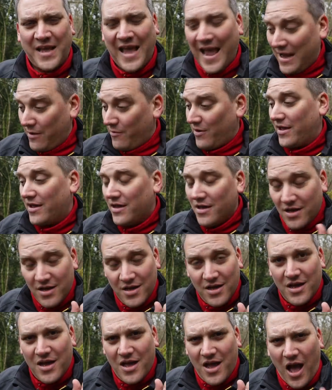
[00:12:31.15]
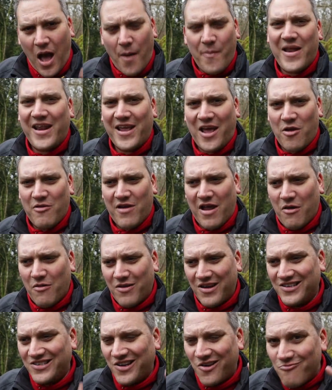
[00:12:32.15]
Anyway, I better go
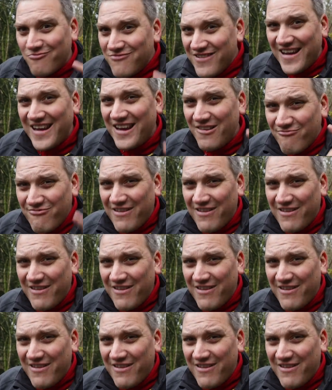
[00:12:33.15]
now because I really,